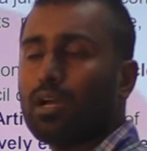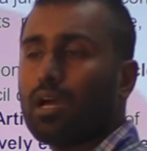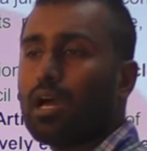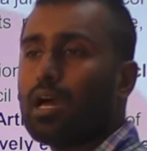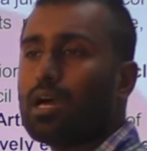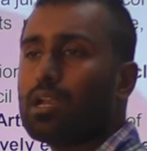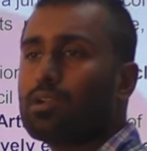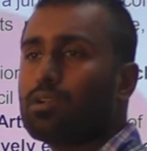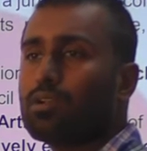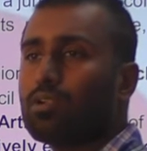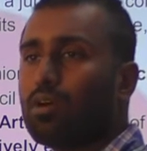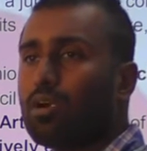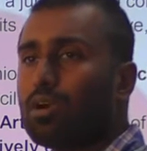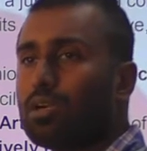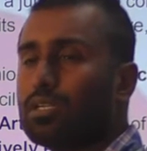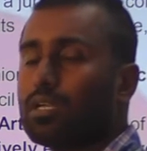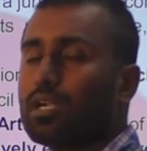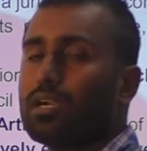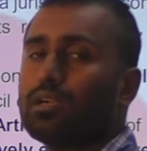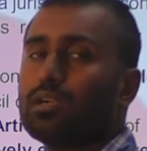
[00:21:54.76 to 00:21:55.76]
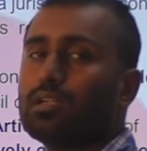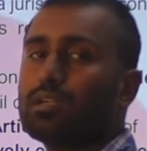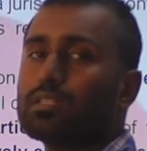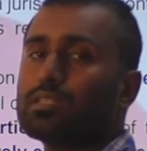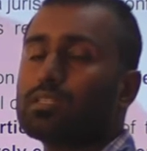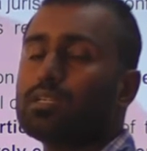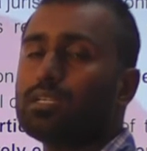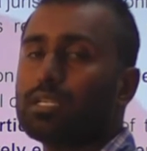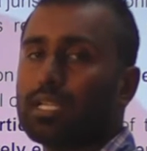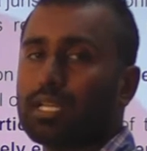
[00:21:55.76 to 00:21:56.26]
are not under
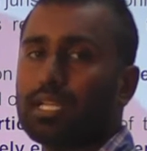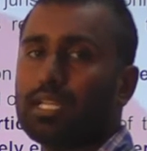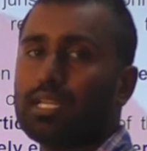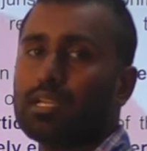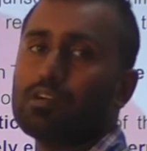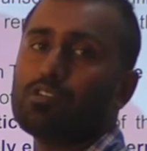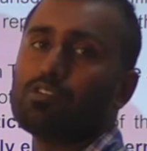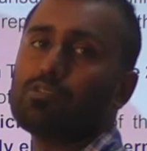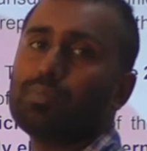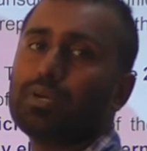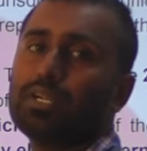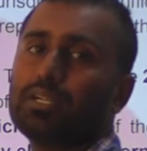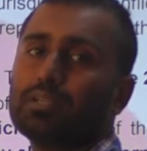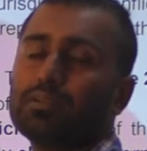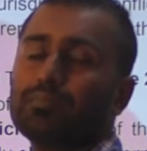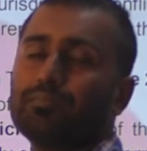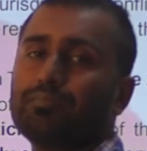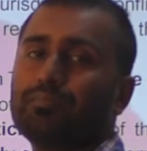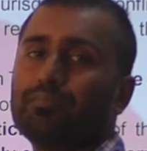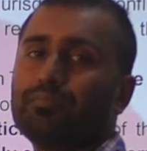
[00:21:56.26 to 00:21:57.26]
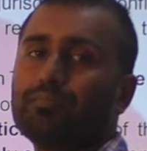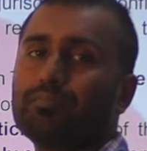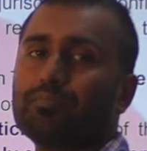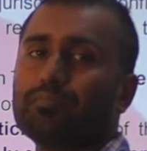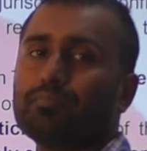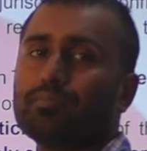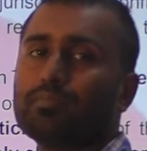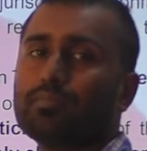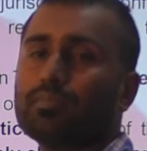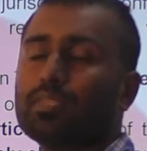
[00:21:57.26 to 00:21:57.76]
the Delhi government.
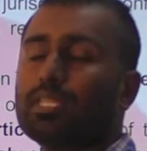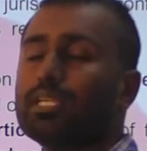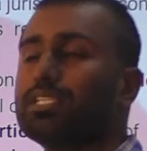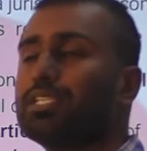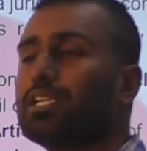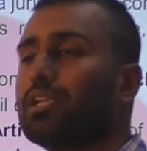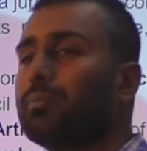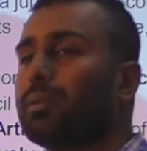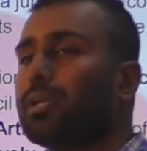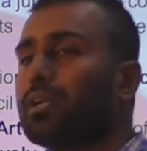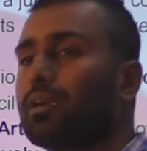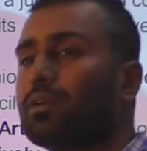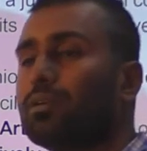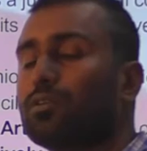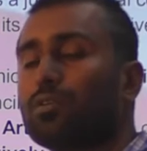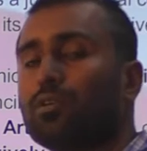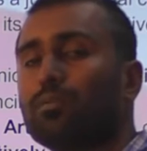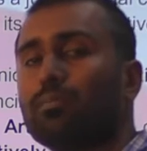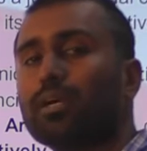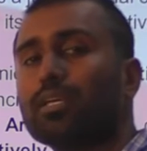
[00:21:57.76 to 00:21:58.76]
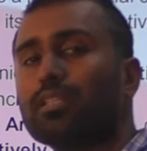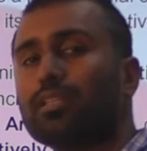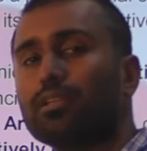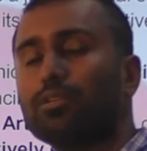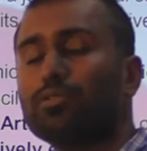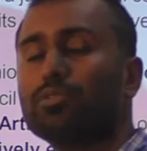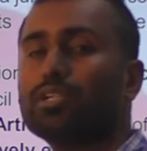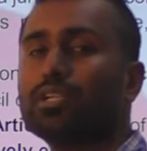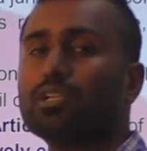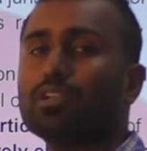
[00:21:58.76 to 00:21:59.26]
They shall be controlled by the
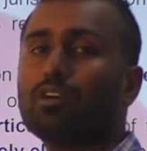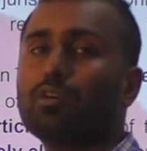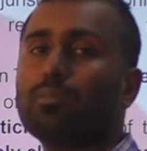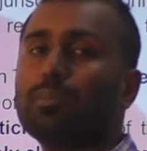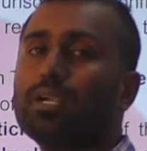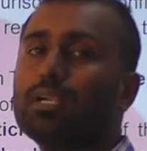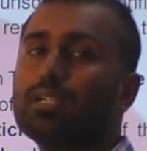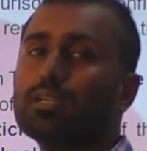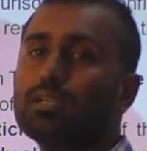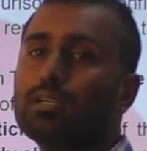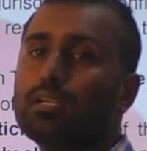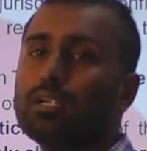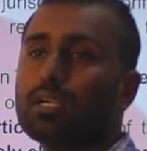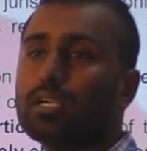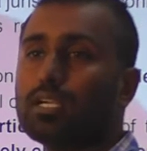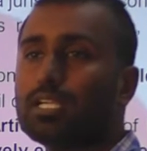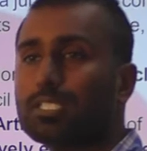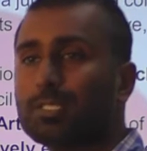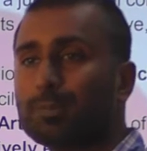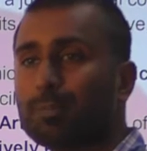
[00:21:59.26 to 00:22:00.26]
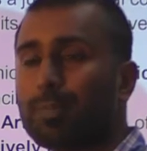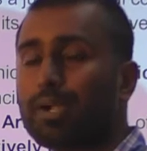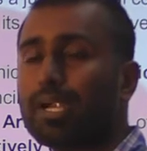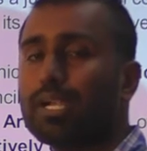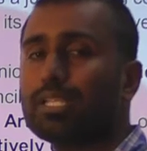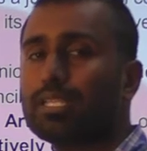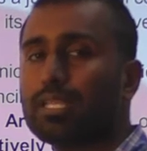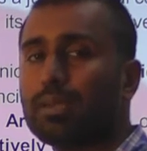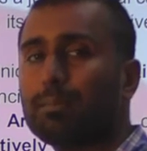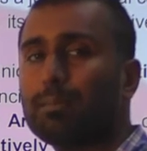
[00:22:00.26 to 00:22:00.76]
union government,
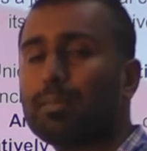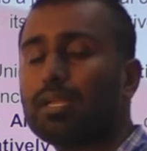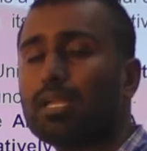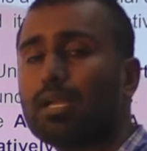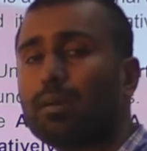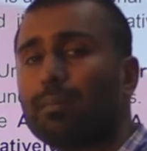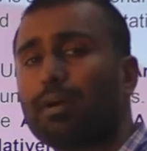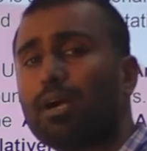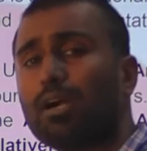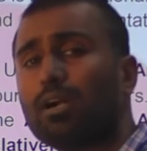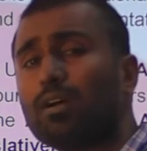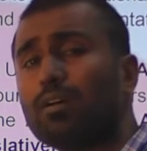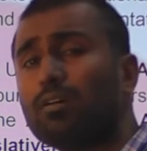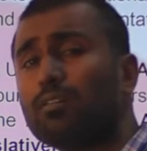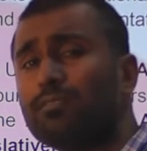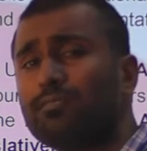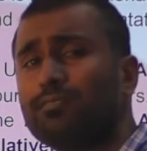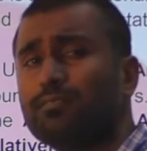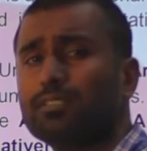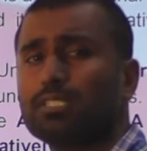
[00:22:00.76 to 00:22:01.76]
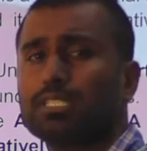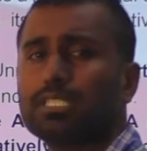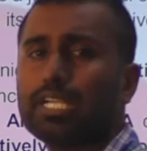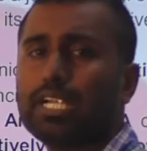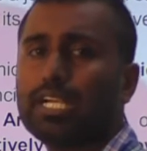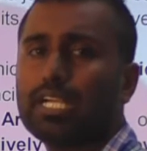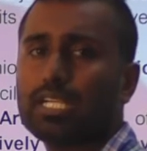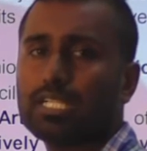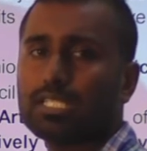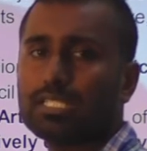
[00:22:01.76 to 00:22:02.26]
despite them being a part of
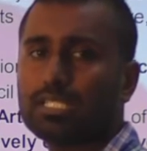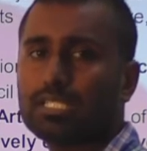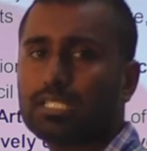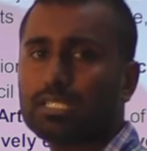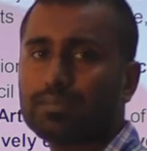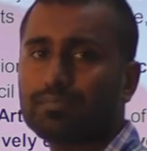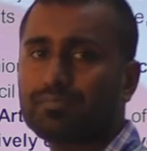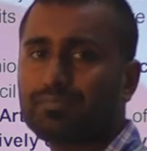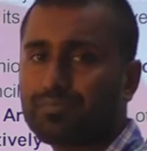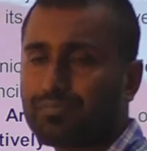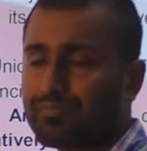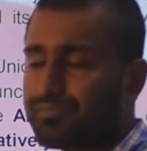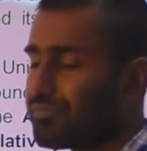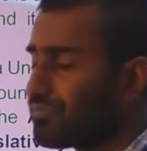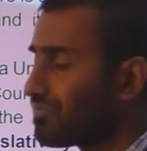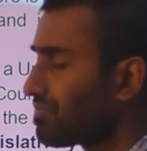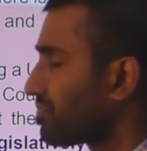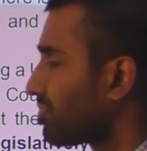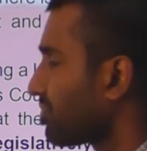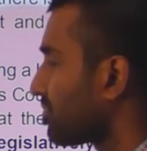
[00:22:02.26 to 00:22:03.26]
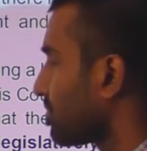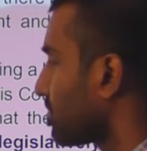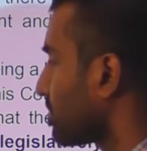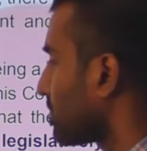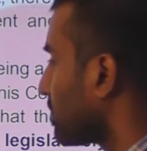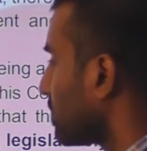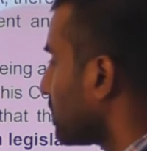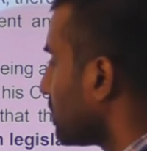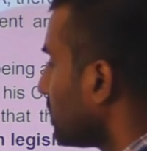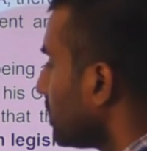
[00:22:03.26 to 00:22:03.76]
state list.
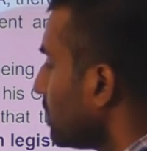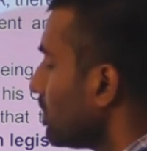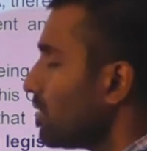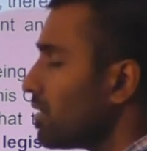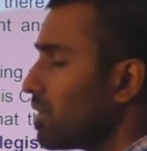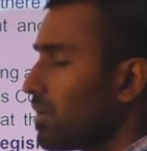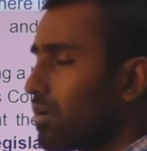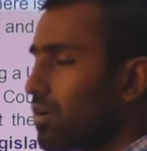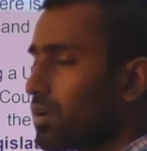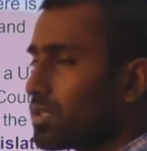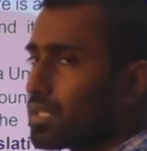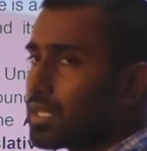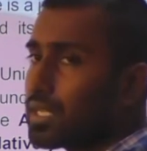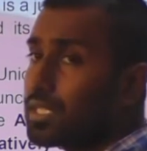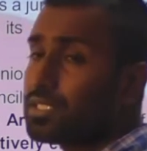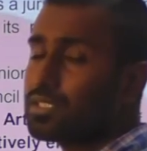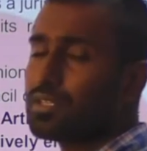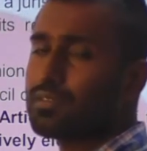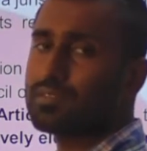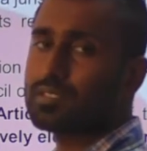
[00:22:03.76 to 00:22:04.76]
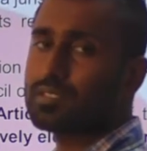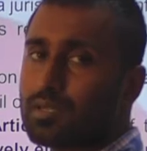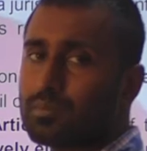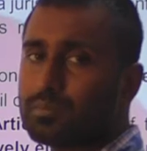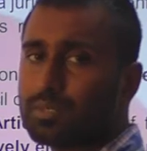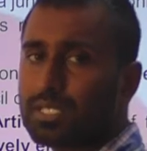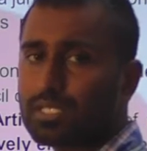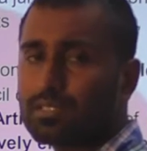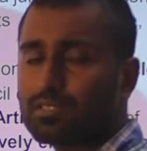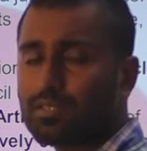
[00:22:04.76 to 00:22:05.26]
On the rest
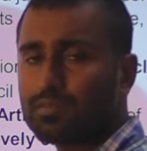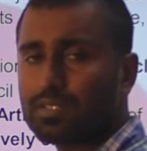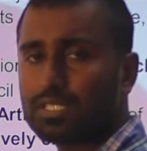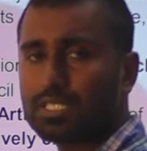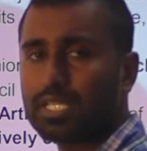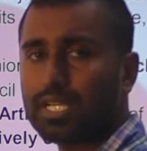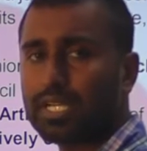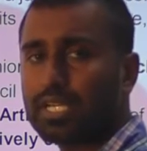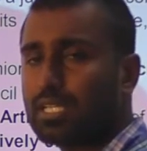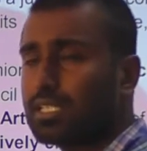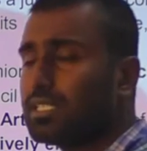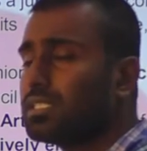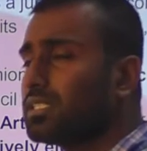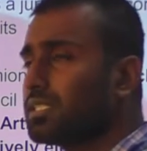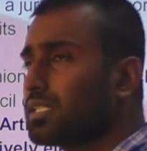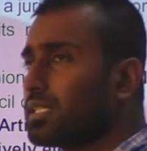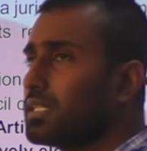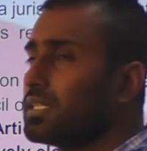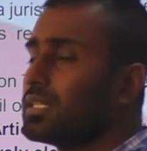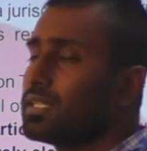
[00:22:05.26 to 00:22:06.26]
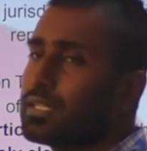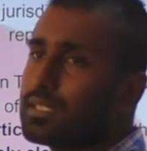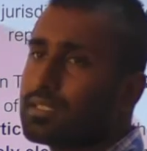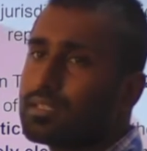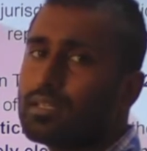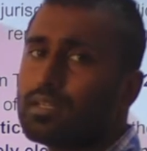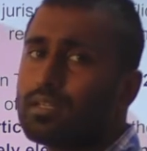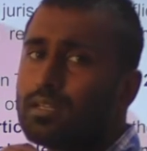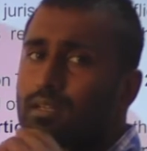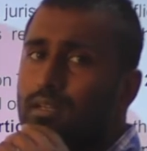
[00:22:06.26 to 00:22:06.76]
subjects of the state list,
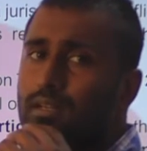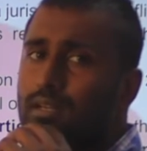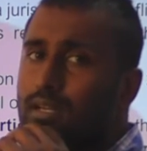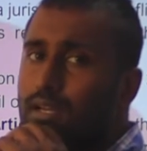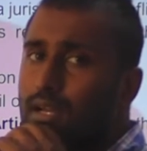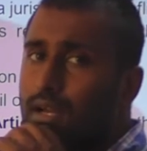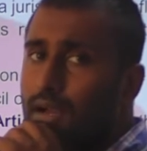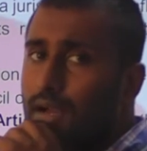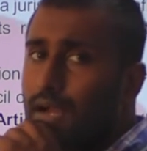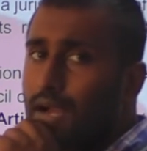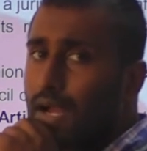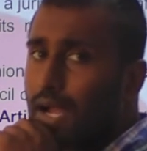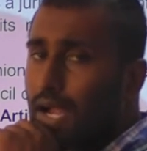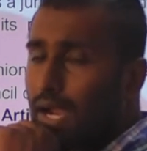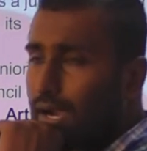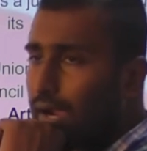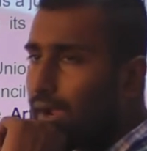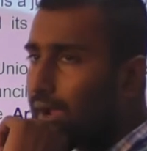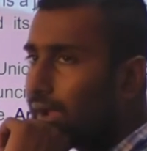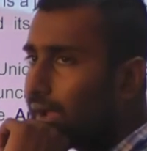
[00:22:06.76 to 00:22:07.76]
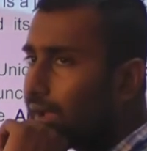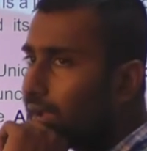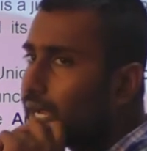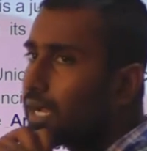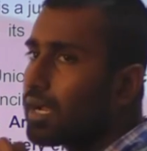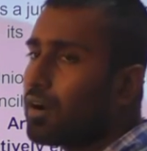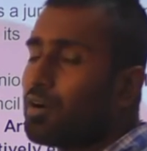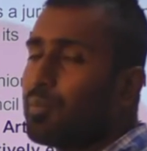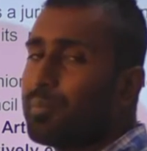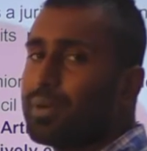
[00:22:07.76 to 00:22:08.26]
the uh,
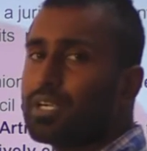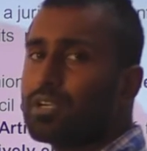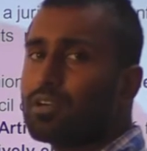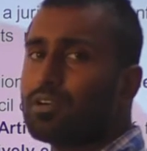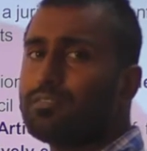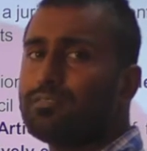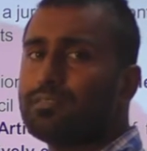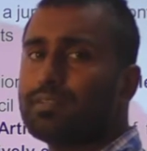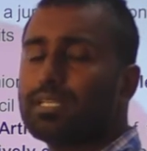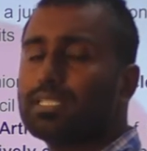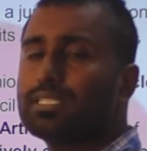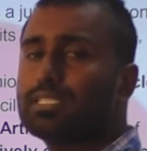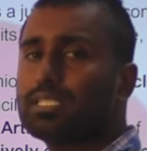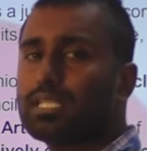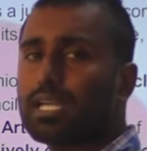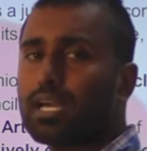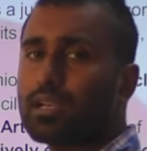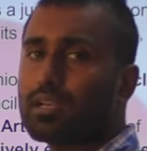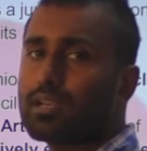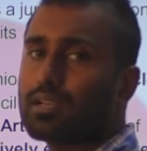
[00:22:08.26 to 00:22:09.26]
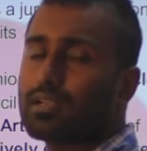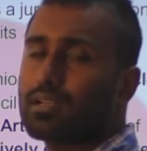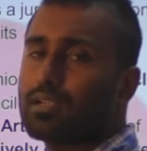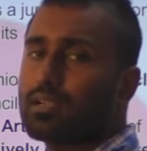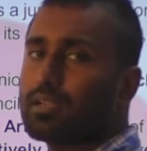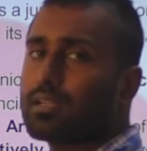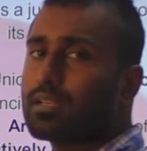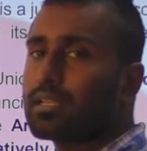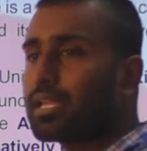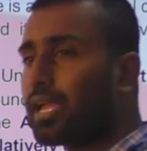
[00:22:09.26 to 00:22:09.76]
government of NCR
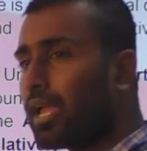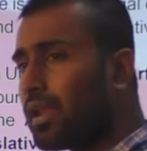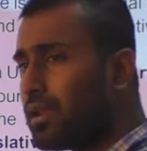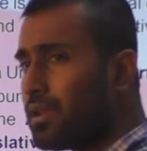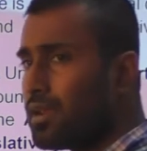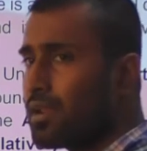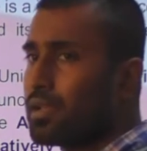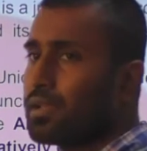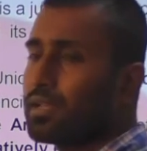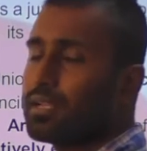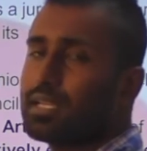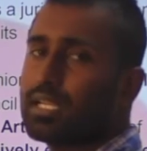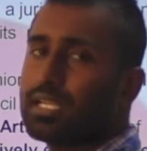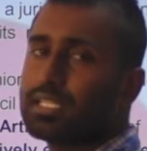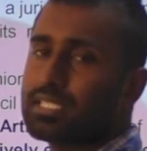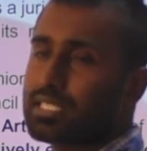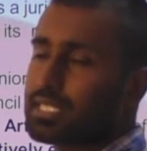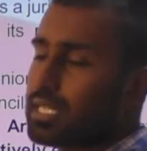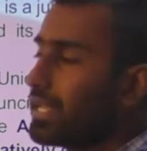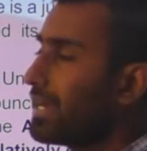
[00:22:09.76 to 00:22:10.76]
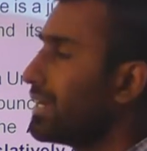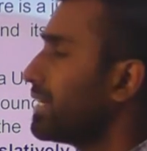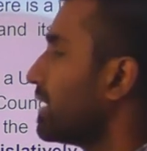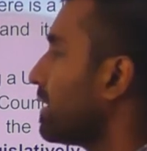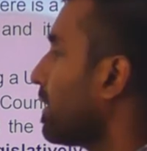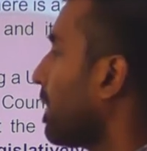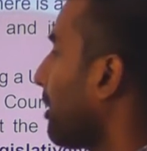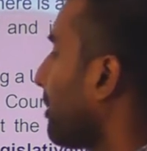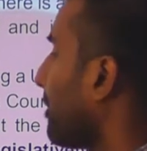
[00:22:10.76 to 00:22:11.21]
can legislate.